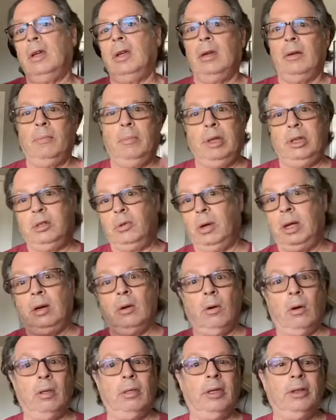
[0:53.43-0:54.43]
between
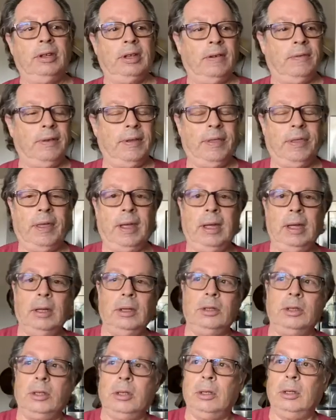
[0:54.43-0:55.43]
all the different
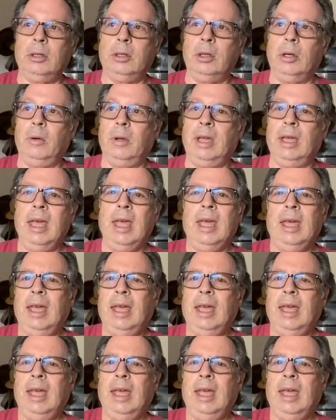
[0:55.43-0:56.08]
things you're doing.